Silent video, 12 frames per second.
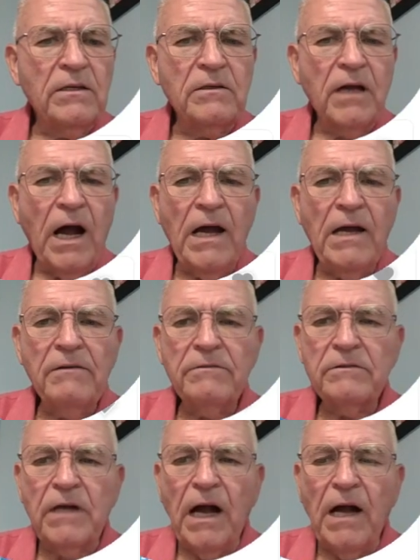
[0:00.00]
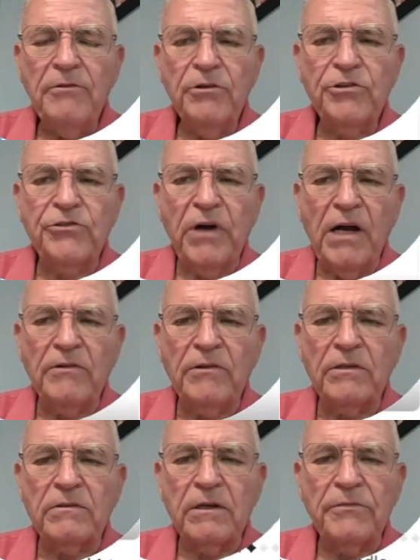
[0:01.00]
I've used
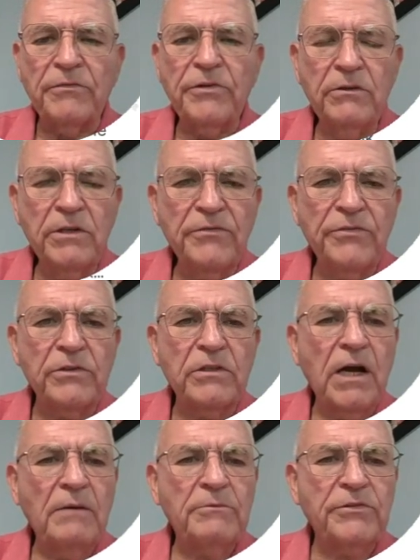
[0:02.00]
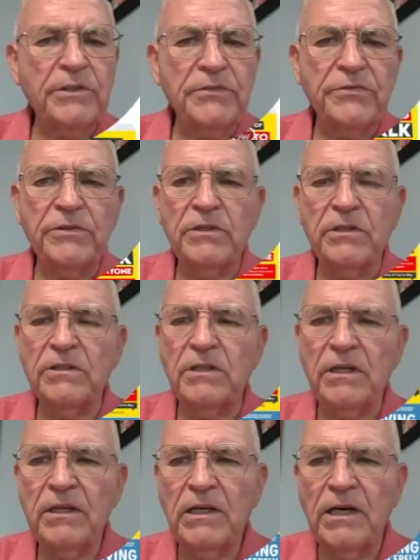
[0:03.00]
Fiverr a few different times for different things.
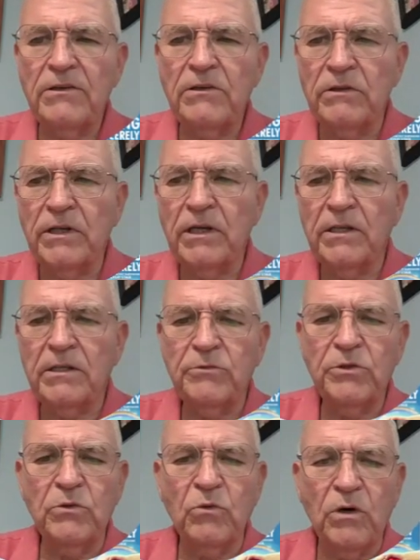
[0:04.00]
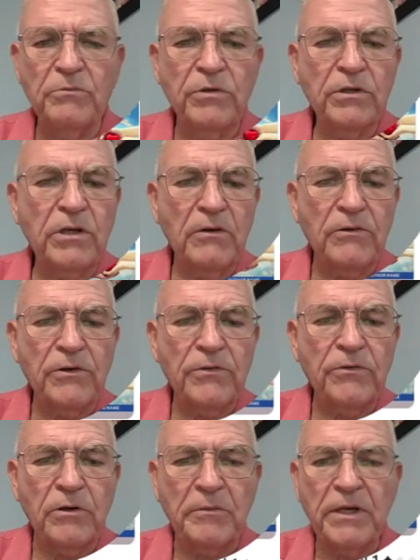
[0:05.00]
I think I only had them do one book cover
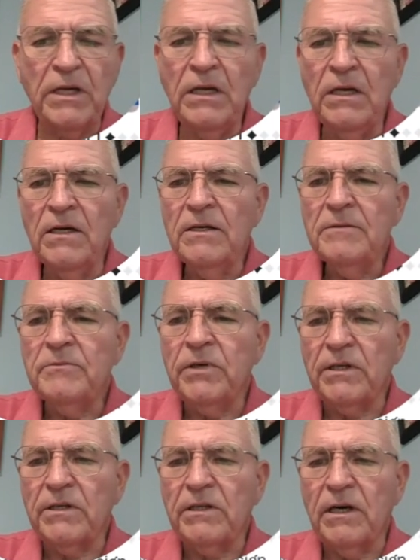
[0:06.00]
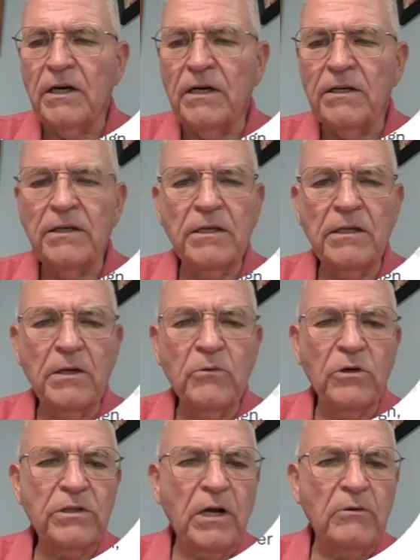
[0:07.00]
for me, but it
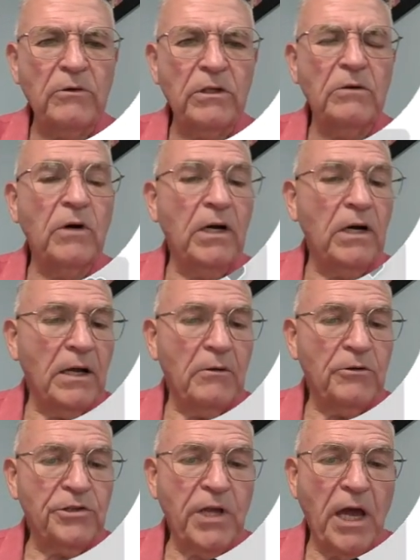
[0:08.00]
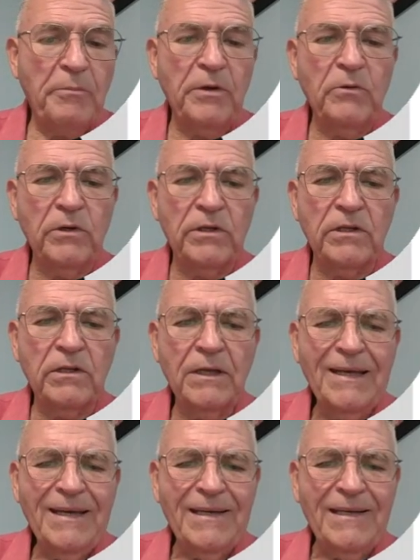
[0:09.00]
worked out really well. I was happy with
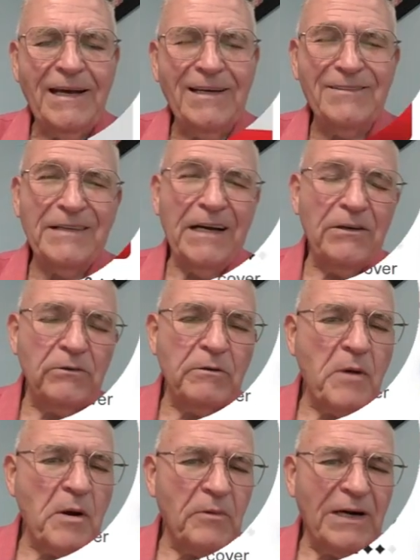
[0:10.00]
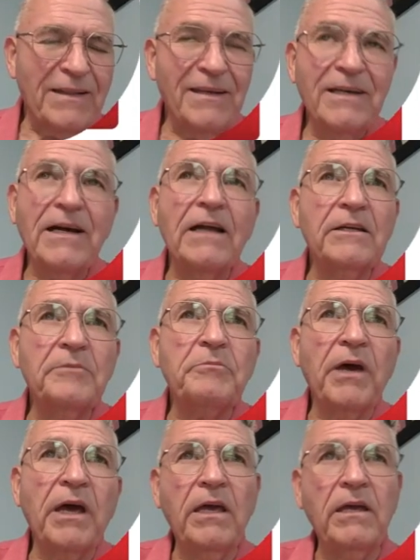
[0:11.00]
it, and I don't remember. I think I did
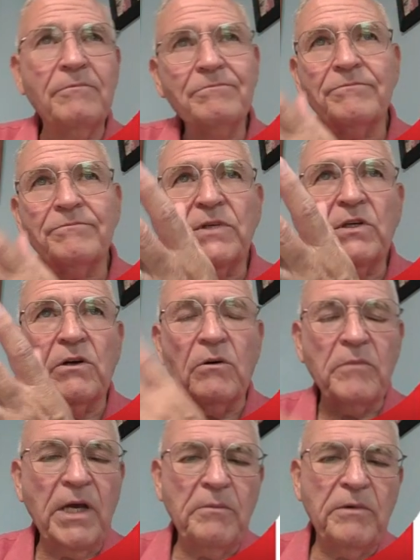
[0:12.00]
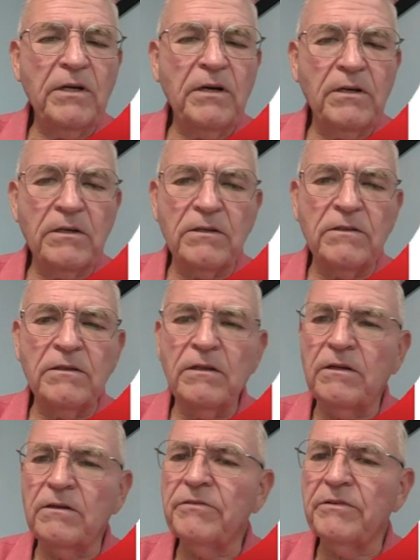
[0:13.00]
pay, you know, maybe $100,
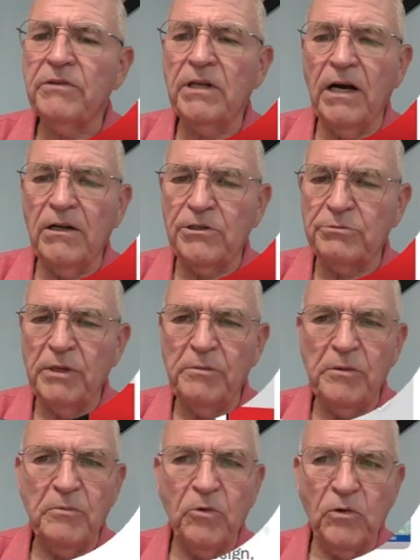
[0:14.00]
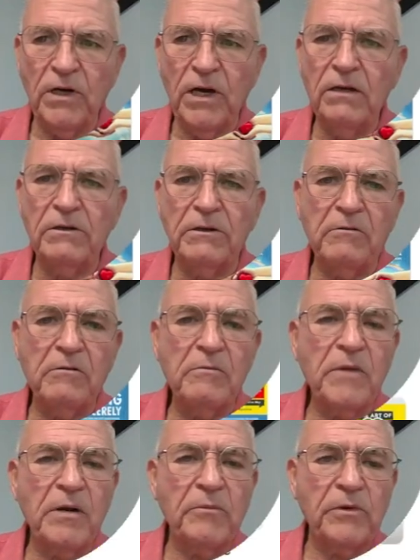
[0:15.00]
$150, maybe more. I don't even
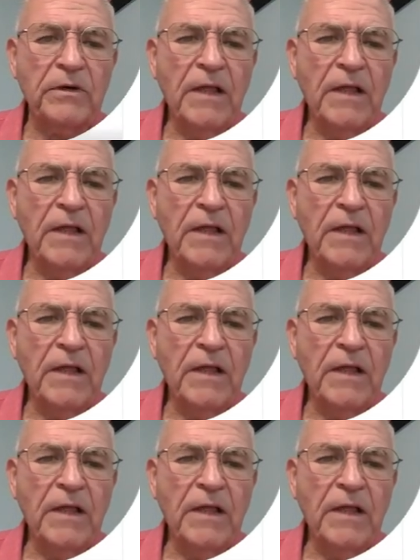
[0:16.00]
remember.